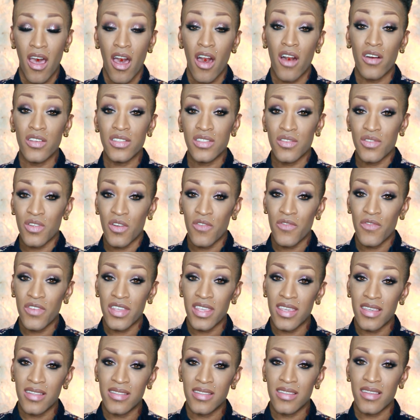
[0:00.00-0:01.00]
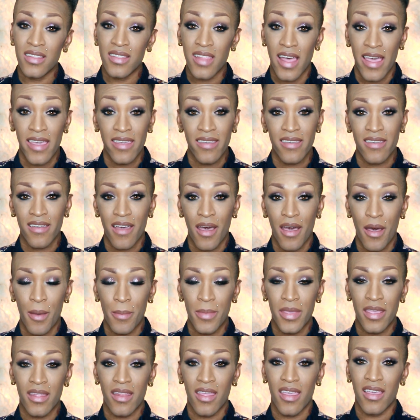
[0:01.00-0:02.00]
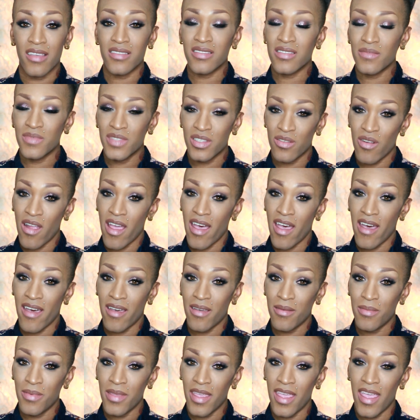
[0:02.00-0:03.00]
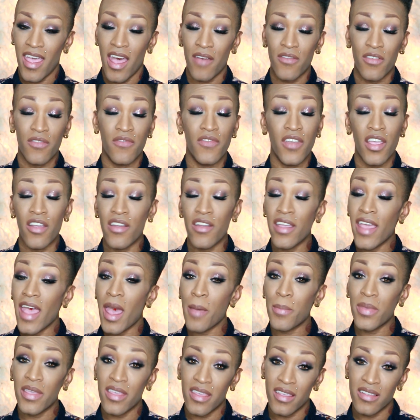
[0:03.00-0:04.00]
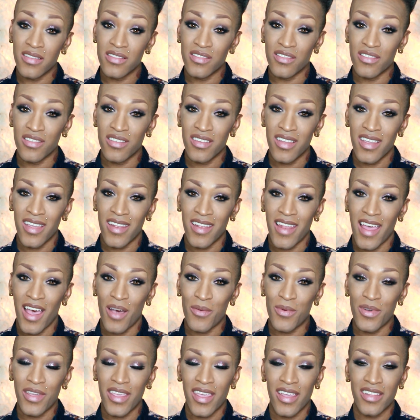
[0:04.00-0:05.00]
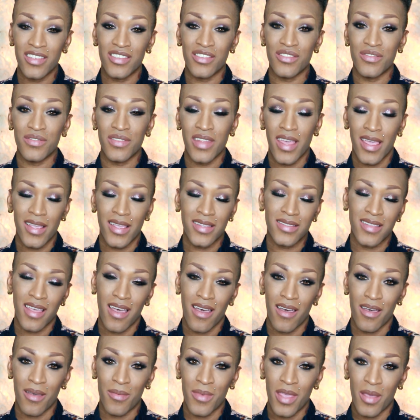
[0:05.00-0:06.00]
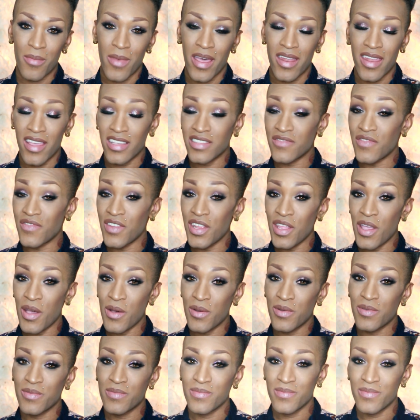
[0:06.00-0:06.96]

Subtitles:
Also, don't forget to like, comment, and subscribe. Have a very happy Easter, and I will catch you next time in my next video.